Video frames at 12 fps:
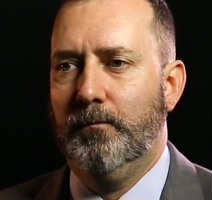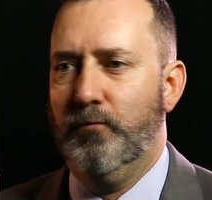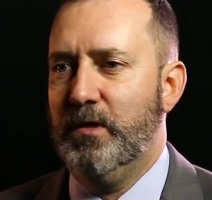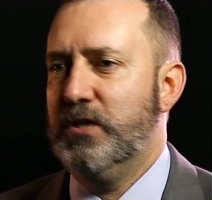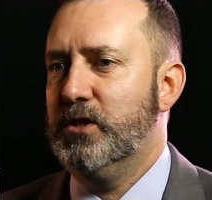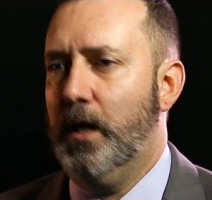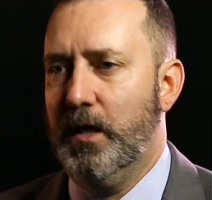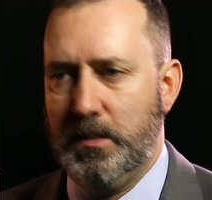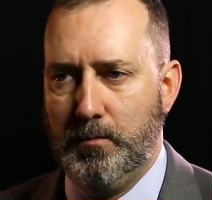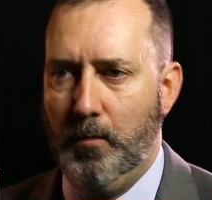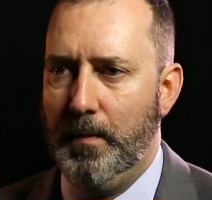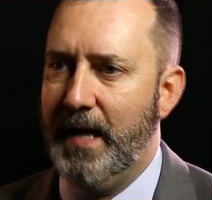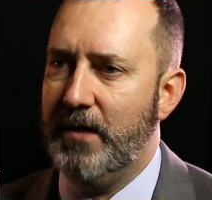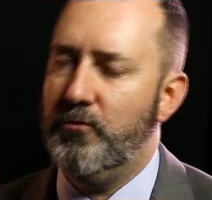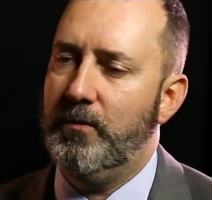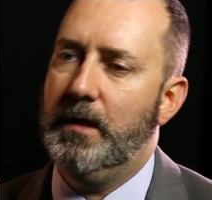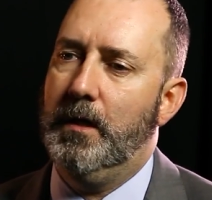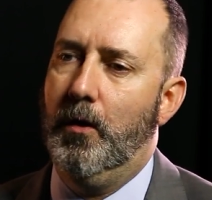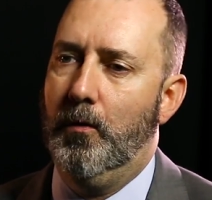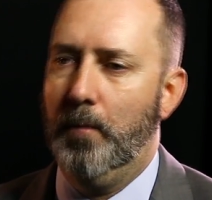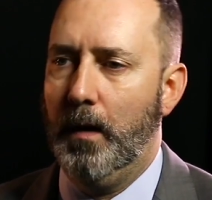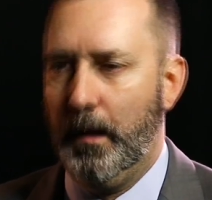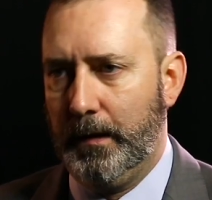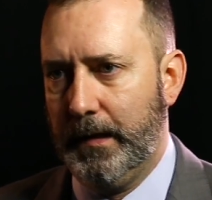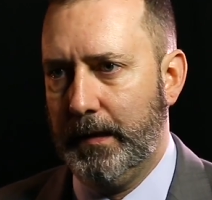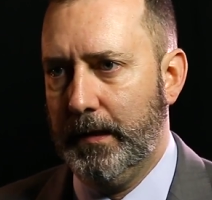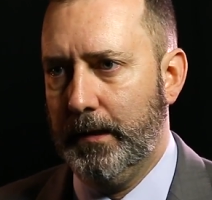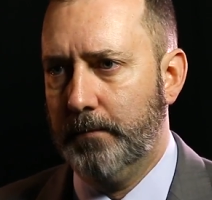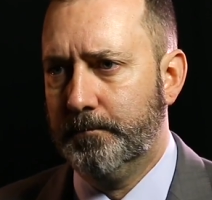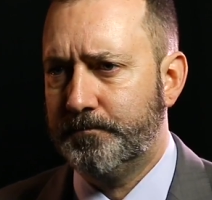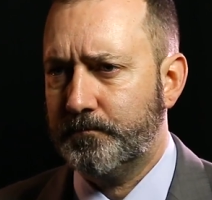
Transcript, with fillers: rechargeable battery, no plugging in.